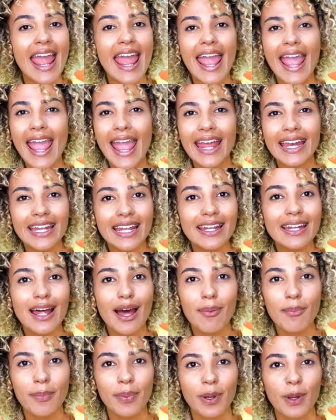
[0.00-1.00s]
Any
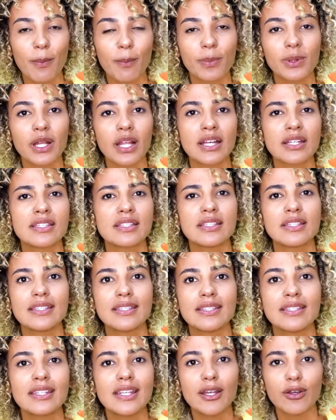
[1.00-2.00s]
number plus
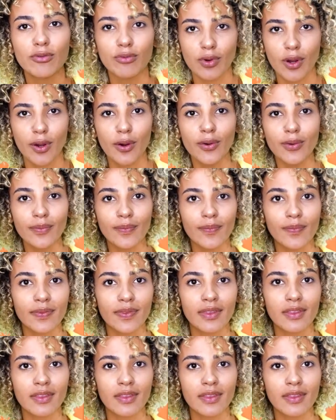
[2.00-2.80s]
zero